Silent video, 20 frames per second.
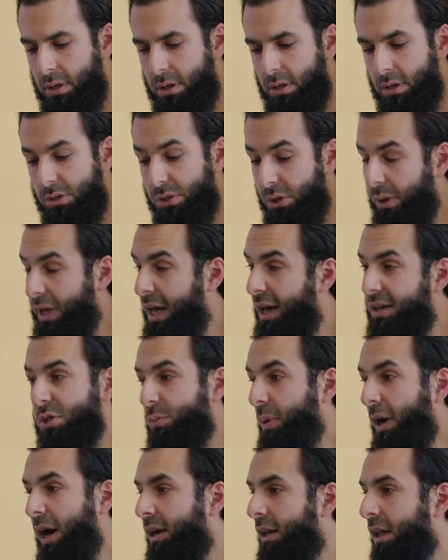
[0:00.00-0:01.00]
So, yeah,
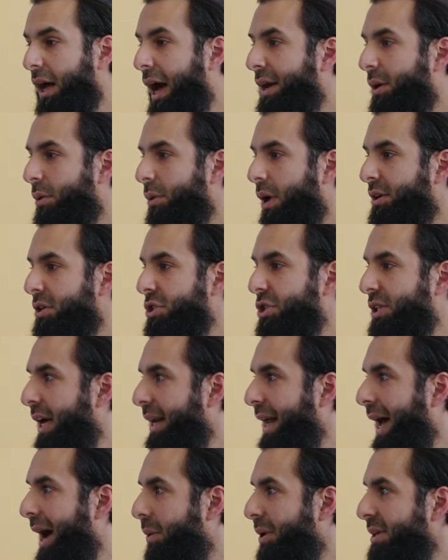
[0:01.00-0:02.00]
subhanAllah, I don't
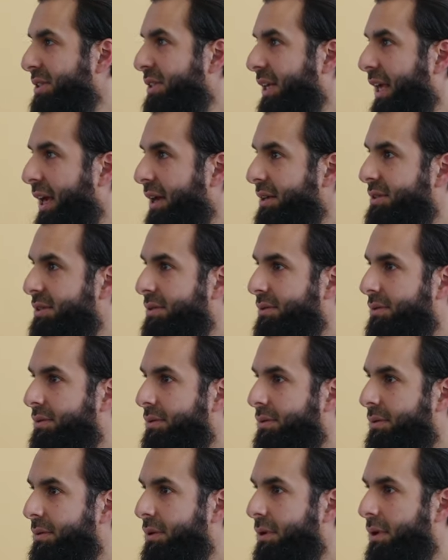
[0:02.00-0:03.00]
understand how it is the case
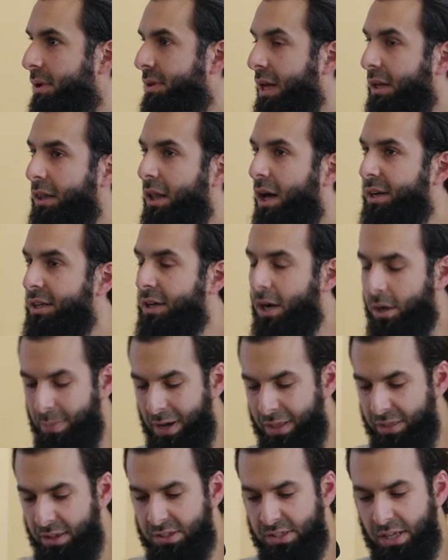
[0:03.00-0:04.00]
that a lot of young
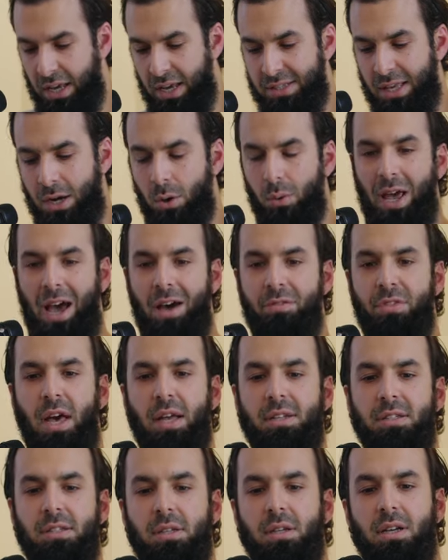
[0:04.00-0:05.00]
men these days, they don't have
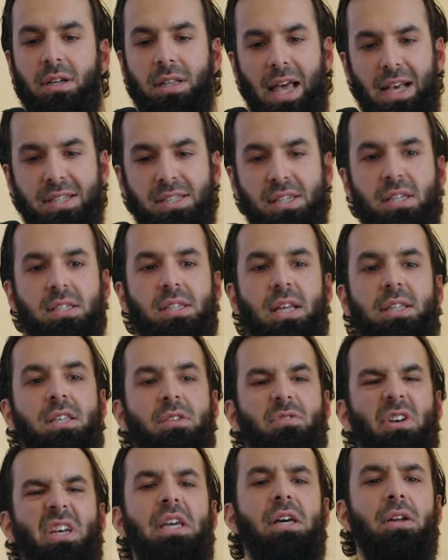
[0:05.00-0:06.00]
that classic sense
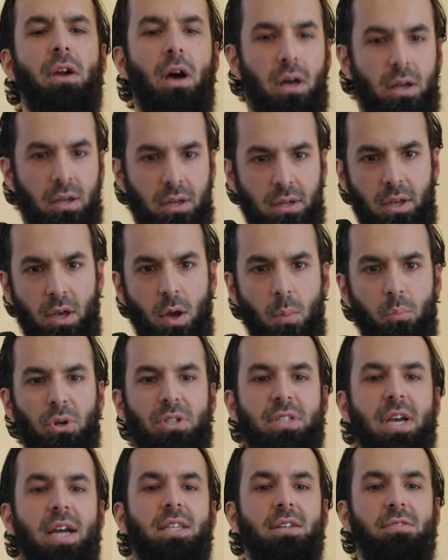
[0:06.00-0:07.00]
of ghirah,
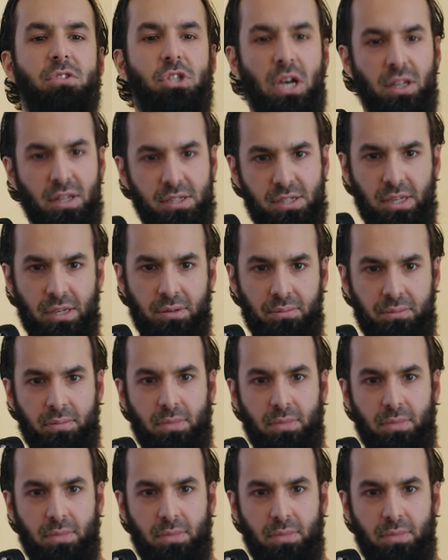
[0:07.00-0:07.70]
protective jealousy.